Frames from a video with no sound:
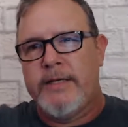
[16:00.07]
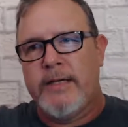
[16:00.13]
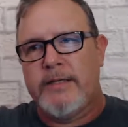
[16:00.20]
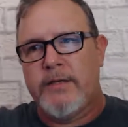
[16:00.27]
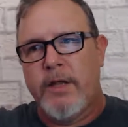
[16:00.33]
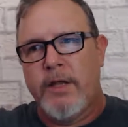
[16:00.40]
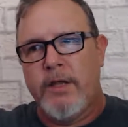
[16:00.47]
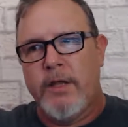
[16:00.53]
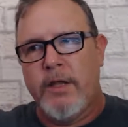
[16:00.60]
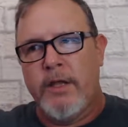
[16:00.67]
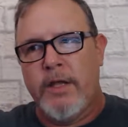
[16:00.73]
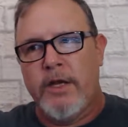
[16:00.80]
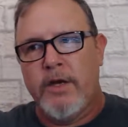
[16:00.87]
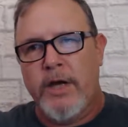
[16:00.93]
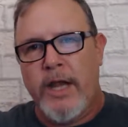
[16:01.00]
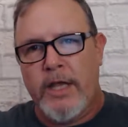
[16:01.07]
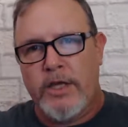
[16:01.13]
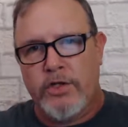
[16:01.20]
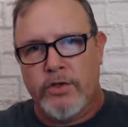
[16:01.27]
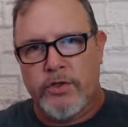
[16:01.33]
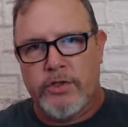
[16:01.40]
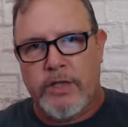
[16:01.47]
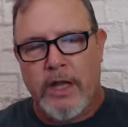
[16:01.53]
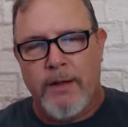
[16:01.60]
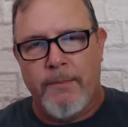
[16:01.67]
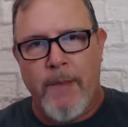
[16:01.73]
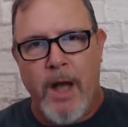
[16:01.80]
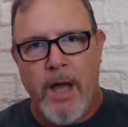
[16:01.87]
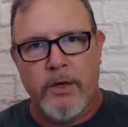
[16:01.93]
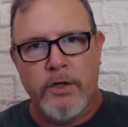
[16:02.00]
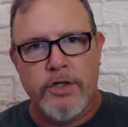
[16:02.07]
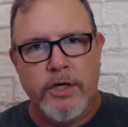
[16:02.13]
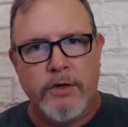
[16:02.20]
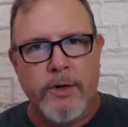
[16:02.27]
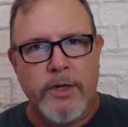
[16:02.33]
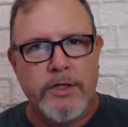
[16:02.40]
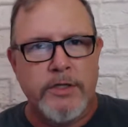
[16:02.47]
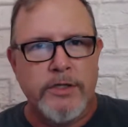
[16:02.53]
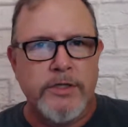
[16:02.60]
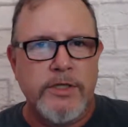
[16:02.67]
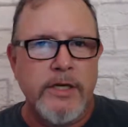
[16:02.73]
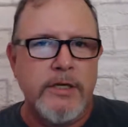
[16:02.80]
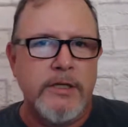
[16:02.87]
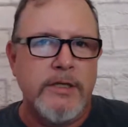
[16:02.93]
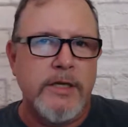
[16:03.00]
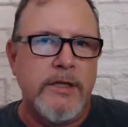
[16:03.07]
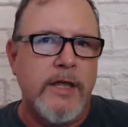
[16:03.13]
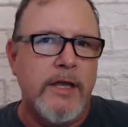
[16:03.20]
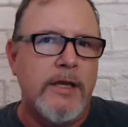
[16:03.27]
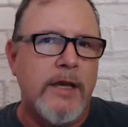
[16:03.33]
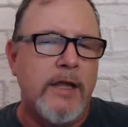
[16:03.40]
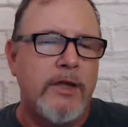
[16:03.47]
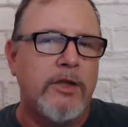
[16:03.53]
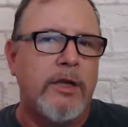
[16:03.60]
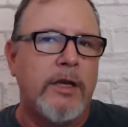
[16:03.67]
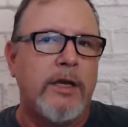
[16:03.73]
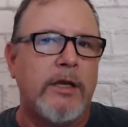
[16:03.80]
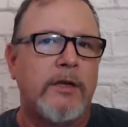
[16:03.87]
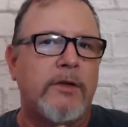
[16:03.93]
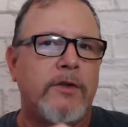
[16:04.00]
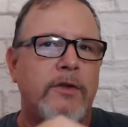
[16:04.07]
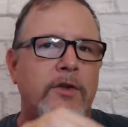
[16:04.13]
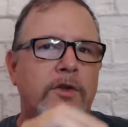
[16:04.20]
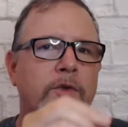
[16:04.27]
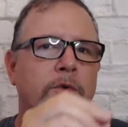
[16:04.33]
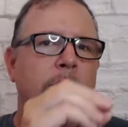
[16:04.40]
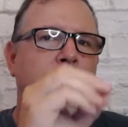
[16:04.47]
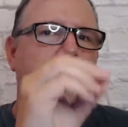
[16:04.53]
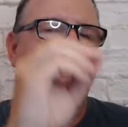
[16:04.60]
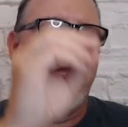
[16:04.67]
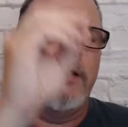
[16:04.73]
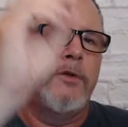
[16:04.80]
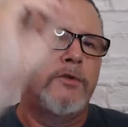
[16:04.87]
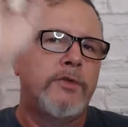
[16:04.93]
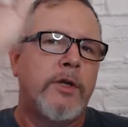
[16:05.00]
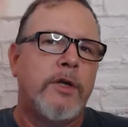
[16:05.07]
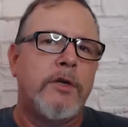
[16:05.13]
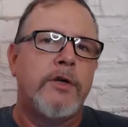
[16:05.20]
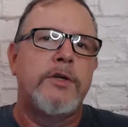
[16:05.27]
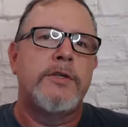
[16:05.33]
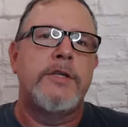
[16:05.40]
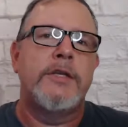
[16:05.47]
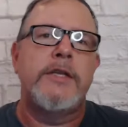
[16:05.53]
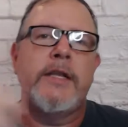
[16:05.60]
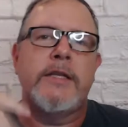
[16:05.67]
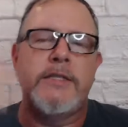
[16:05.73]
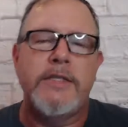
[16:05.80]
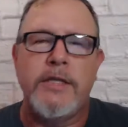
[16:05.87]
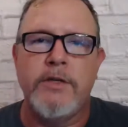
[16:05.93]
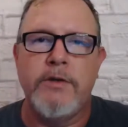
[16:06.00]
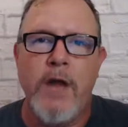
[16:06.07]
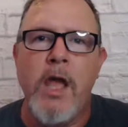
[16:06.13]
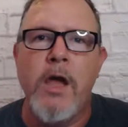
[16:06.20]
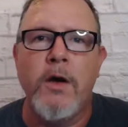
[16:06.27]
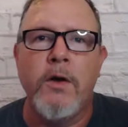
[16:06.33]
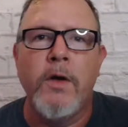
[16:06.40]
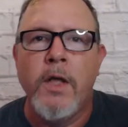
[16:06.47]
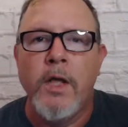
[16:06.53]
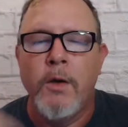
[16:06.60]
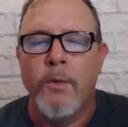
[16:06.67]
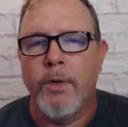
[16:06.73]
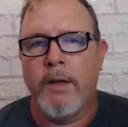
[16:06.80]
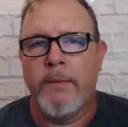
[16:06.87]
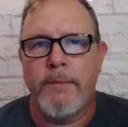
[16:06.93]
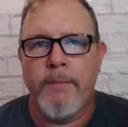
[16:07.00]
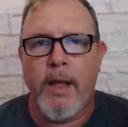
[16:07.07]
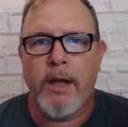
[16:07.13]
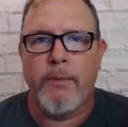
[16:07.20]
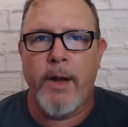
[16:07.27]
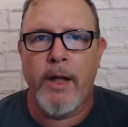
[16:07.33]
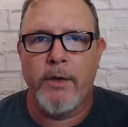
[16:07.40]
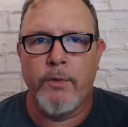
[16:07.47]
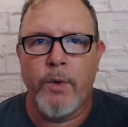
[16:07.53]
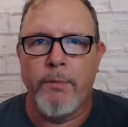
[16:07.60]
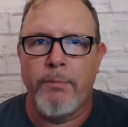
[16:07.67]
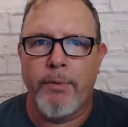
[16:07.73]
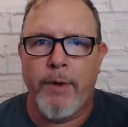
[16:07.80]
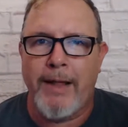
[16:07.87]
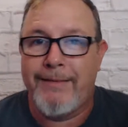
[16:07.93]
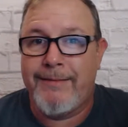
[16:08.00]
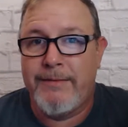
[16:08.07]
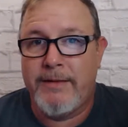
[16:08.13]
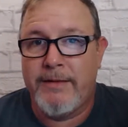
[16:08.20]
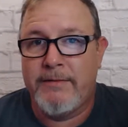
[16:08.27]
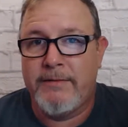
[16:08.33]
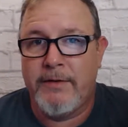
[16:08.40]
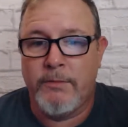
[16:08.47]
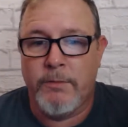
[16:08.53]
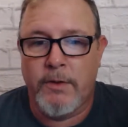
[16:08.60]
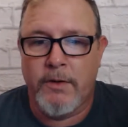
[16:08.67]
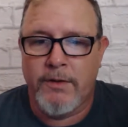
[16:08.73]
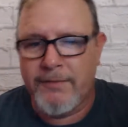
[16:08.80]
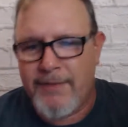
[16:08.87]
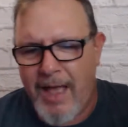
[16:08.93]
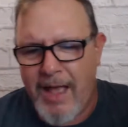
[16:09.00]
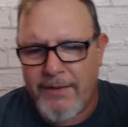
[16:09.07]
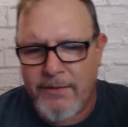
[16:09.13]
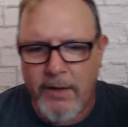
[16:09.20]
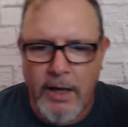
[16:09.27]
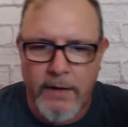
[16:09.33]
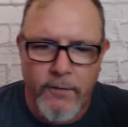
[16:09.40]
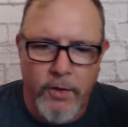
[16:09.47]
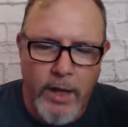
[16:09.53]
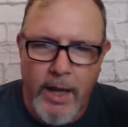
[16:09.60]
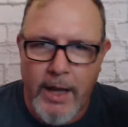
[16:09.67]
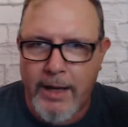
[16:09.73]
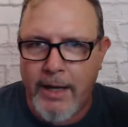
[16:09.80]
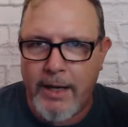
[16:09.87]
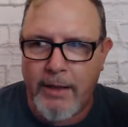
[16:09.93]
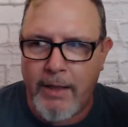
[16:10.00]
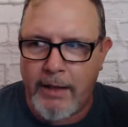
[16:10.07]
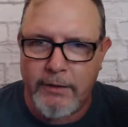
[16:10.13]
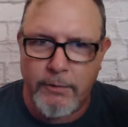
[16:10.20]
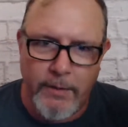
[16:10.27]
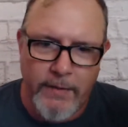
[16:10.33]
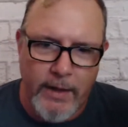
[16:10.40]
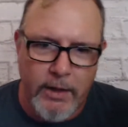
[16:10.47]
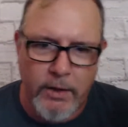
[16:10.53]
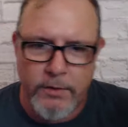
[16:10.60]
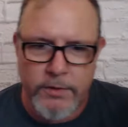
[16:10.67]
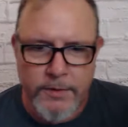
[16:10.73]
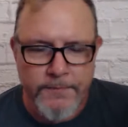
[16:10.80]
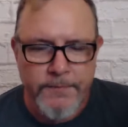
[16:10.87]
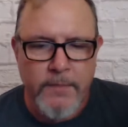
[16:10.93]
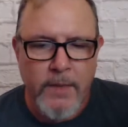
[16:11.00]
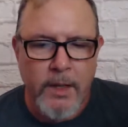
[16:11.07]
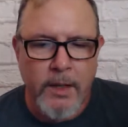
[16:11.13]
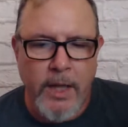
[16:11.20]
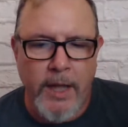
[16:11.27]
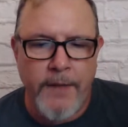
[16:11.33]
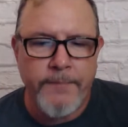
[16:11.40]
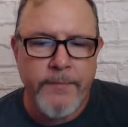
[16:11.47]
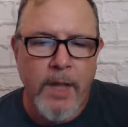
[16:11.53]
it, international style, modern generations didn't. And then now you're getting into the newer millennial drinkers. And next thing you know, we're coming back around where Brett's considered one of those, it's kind of okay. I kind of like the way that goes. Okay.